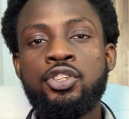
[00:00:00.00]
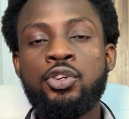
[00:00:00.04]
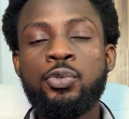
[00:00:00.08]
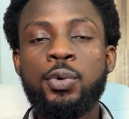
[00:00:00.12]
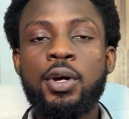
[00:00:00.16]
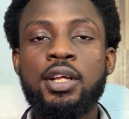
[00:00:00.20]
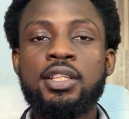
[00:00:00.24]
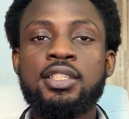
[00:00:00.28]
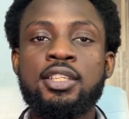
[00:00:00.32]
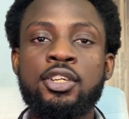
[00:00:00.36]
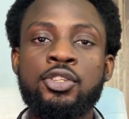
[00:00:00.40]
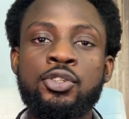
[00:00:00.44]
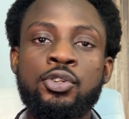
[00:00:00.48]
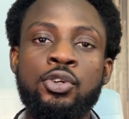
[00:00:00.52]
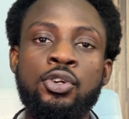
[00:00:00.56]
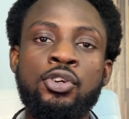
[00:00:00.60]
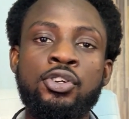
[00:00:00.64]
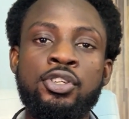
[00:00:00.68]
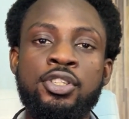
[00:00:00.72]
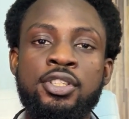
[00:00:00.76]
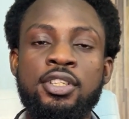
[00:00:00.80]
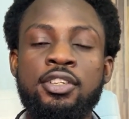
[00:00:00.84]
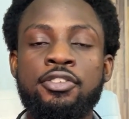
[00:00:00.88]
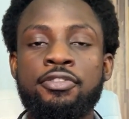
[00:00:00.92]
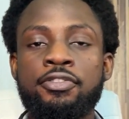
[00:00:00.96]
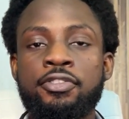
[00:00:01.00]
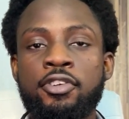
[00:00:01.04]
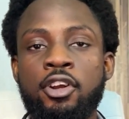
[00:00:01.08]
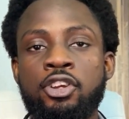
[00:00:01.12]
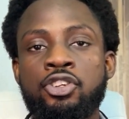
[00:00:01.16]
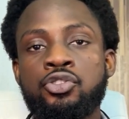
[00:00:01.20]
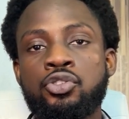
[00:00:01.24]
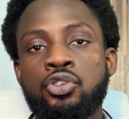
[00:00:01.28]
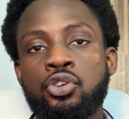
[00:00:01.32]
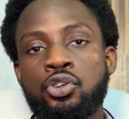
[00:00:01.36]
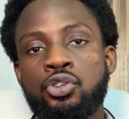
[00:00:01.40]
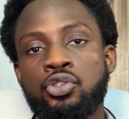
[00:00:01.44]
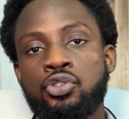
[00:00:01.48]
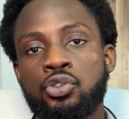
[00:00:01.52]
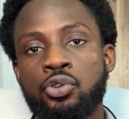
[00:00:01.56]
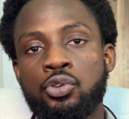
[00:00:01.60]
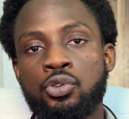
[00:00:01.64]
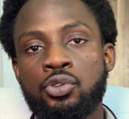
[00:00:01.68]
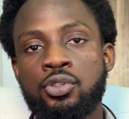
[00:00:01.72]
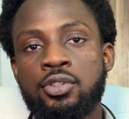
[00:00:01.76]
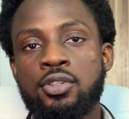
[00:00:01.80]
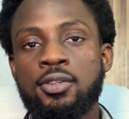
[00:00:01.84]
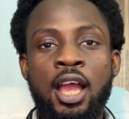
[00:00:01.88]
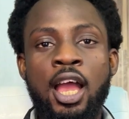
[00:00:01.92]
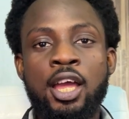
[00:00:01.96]
newer technology
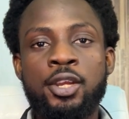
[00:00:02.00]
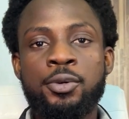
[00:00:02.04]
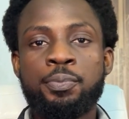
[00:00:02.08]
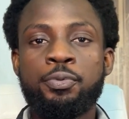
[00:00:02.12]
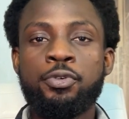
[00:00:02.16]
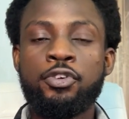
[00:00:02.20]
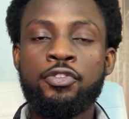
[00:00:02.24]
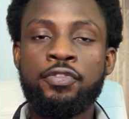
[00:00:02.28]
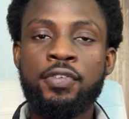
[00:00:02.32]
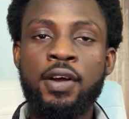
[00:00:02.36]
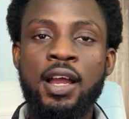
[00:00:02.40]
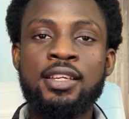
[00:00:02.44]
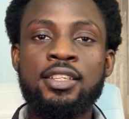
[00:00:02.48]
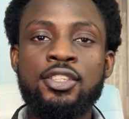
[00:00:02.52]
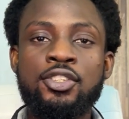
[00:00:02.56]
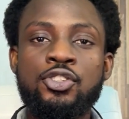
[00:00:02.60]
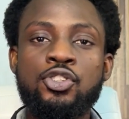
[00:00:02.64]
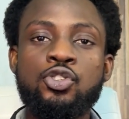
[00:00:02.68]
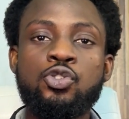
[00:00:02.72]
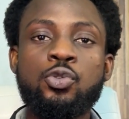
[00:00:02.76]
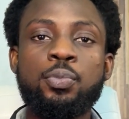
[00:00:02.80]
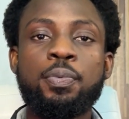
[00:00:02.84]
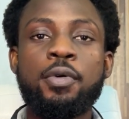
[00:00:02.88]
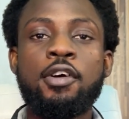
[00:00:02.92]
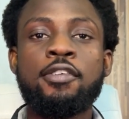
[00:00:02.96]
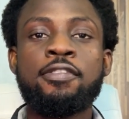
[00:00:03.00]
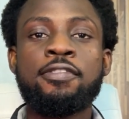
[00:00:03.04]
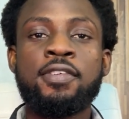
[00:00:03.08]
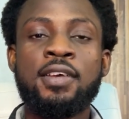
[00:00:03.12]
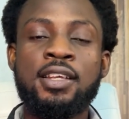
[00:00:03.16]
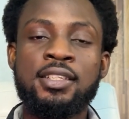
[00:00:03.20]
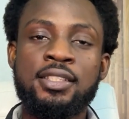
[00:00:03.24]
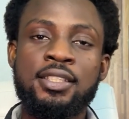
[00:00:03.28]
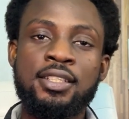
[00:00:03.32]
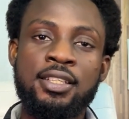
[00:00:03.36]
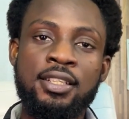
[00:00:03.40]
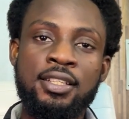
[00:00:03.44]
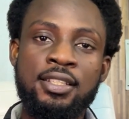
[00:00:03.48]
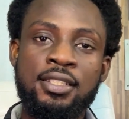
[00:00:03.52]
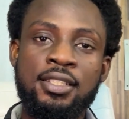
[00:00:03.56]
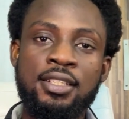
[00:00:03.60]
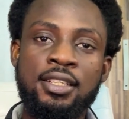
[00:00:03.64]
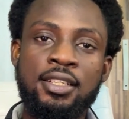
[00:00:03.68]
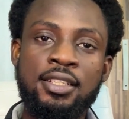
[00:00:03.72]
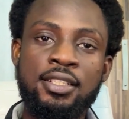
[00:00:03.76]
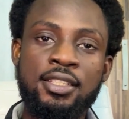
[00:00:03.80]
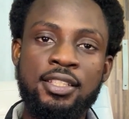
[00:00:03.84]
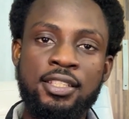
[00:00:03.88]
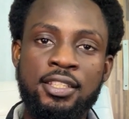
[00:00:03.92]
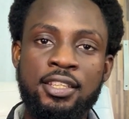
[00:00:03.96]
infrastructures and providing super fast
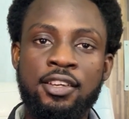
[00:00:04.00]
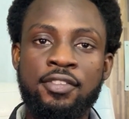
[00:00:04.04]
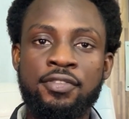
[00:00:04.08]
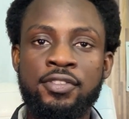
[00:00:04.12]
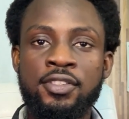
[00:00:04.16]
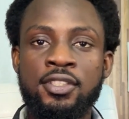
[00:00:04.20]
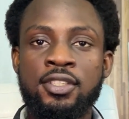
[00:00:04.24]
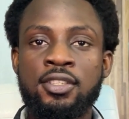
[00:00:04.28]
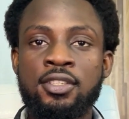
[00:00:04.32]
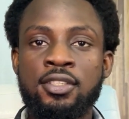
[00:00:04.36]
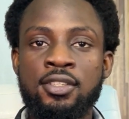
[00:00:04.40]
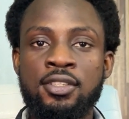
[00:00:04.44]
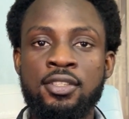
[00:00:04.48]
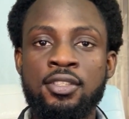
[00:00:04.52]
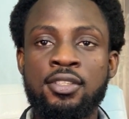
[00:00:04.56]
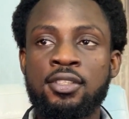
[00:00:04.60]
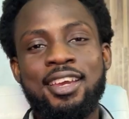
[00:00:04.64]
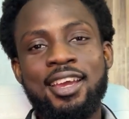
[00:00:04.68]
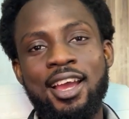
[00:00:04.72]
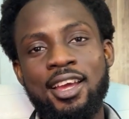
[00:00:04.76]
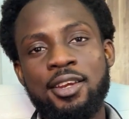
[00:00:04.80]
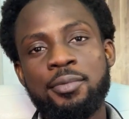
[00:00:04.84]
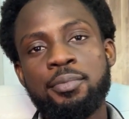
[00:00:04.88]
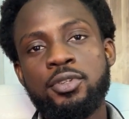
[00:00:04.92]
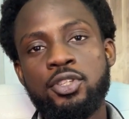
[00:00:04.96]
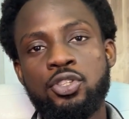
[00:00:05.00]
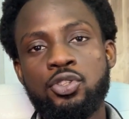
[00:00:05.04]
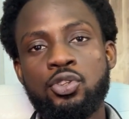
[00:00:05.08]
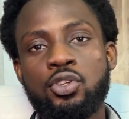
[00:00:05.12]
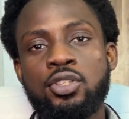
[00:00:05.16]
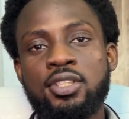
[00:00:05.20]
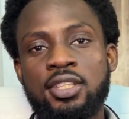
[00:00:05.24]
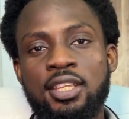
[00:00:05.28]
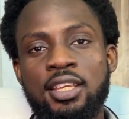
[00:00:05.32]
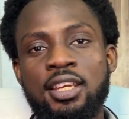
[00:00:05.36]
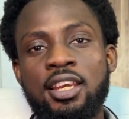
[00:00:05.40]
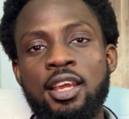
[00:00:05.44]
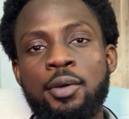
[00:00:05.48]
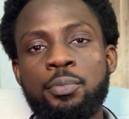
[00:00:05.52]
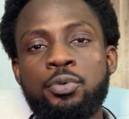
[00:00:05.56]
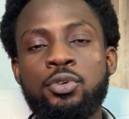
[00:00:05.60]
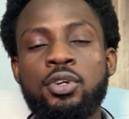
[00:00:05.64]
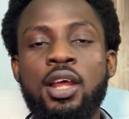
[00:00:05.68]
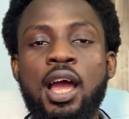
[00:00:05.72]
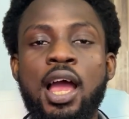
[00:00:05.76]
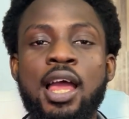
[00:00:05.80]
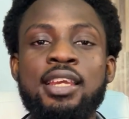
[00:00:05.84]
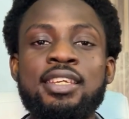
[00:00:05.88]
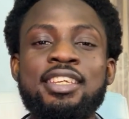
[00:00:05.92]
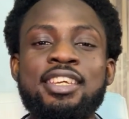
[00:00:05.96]
internet services can be sustainable
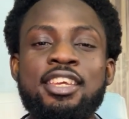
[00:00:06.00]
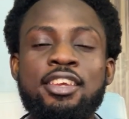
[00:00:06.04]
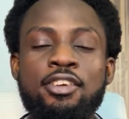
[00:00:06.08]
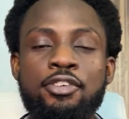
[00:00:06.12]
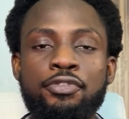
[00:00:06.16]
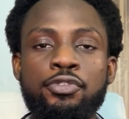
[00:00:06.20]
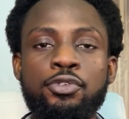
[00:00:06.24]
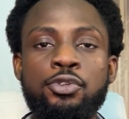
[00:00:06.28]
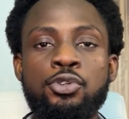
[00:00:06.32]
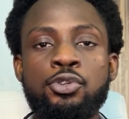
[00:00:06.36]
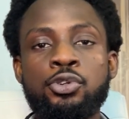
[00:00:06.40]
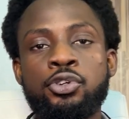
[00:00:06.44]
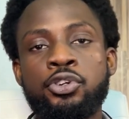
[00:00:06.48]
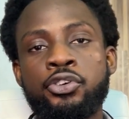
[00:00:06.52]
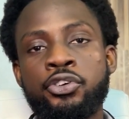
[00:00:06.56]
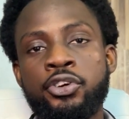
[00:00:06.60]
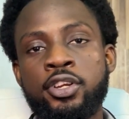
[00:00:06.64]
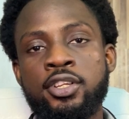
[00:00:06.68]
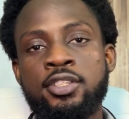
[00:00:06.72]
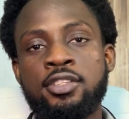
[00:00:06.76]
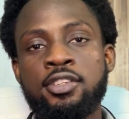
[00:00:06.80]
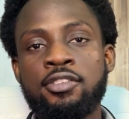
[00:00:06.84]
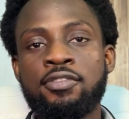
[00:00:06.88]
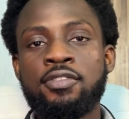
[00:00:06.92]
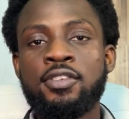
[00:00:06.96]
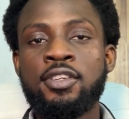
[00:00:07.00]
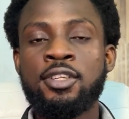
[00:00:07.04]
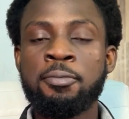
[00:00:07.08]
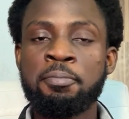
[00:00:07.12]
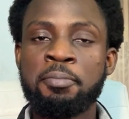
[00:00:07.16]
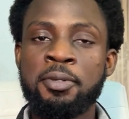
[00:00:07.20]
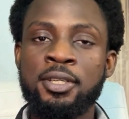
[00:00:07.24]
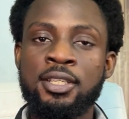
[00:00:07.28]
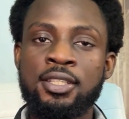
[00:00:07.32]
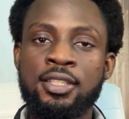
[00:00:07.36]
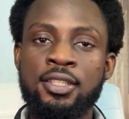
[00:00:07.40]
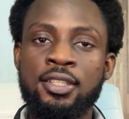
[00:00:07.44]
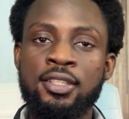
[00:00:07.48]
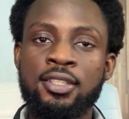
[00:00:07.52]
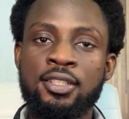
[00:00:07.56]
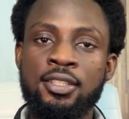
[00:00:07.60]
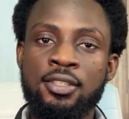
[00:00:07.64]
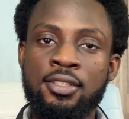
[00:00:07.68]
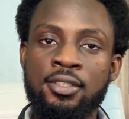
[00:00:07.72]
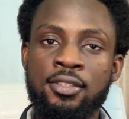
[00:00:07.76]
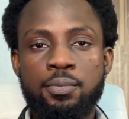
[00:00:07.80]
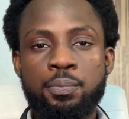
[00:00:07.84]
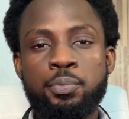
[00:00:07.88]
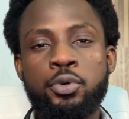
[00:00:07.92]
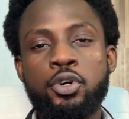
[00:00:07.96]
and even lucrative in big
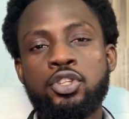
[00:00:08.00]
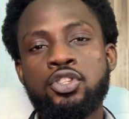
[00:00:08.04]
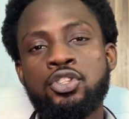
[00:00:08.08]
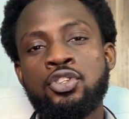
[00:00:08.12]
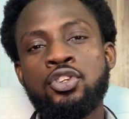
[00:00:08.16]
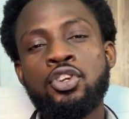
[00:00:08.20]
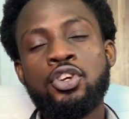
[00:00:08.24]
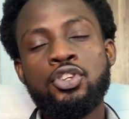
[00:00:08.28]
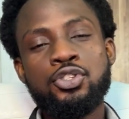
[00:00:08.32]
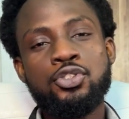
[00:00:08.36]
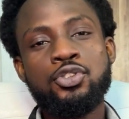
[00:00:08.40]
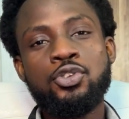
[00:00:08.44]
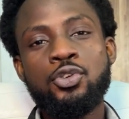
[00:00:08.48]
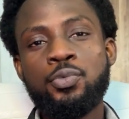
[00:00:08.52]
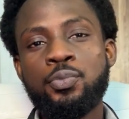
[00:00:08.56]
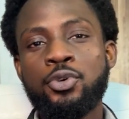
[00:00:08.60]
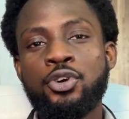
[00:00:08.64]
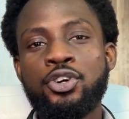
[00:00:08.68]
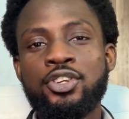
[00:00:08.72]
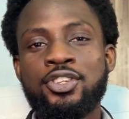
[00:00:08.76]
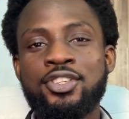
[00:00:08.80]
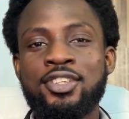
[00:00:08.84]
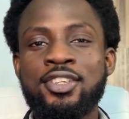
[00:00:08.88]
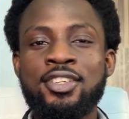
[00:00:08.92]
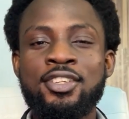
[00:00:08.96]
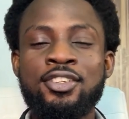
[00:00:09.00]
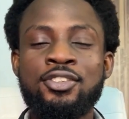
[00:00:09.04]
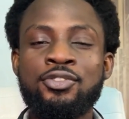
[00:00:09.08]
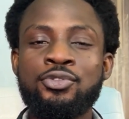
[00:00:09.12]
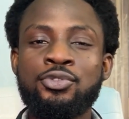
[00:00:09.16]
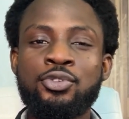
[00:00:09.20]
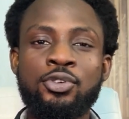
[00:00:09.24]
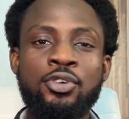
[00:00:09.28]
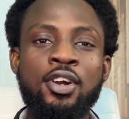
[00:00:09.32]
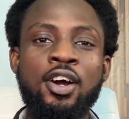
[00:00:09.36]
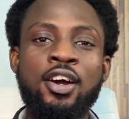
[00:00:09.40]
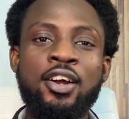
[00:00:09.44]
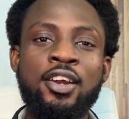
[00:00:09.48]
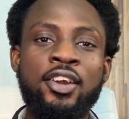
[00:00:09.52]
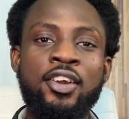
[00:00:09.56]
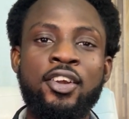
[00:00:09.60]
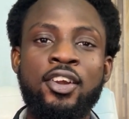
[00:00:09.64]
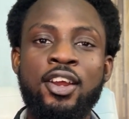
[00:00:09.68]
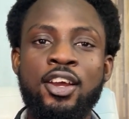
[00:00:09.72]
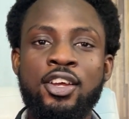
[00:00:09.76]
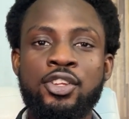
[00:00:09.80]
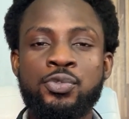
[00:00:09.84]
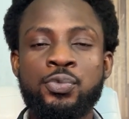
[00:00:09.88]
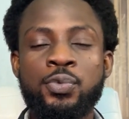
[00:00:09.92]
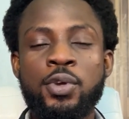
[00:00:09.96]
cities, but not so much in rural
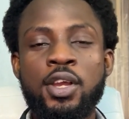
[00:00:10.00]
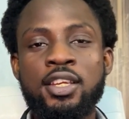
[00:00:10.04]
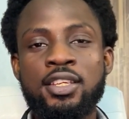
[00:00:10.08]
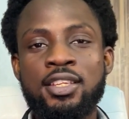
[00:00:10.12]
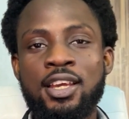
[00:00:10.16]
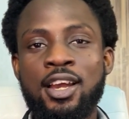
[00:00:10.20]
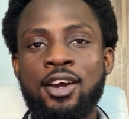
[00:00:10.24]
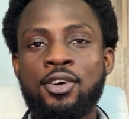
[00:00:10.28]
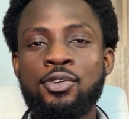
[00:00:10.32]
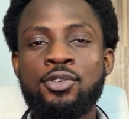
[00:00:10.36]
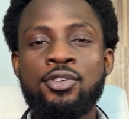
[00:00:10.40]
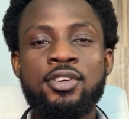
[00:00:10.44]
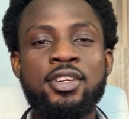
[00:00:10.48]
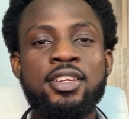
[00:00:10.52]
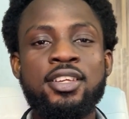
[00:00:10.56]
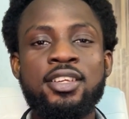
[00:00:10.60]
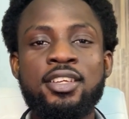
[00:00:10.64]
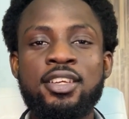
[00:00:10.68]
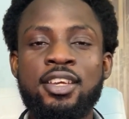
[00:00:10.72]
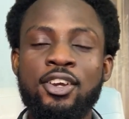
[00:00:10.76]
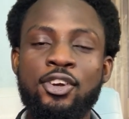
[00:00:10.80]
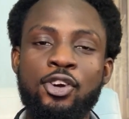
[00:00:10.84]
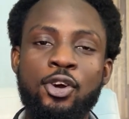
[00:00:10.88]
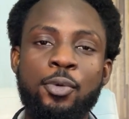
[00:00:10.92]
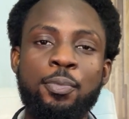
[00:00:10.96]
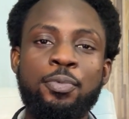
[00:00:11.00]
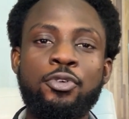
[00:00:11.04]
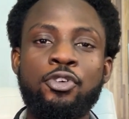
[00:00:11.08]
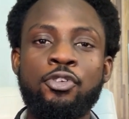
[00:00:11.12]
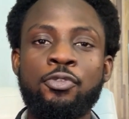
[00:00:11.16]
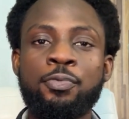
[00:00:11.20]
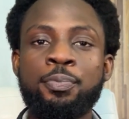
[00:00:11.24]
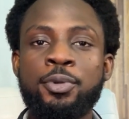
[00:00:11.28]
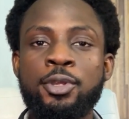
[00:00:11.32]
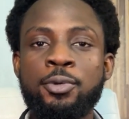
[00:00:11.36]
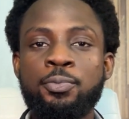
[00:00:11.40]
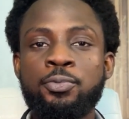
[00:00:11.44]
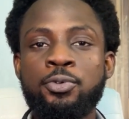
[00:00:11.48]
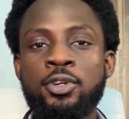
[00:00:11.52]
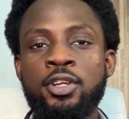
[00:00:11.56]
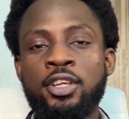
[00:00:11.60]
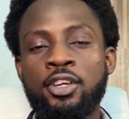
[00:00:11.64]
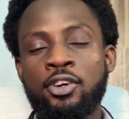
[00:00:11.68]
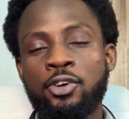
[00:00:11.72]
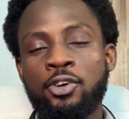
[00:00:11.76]
areas where there are only a couple of people in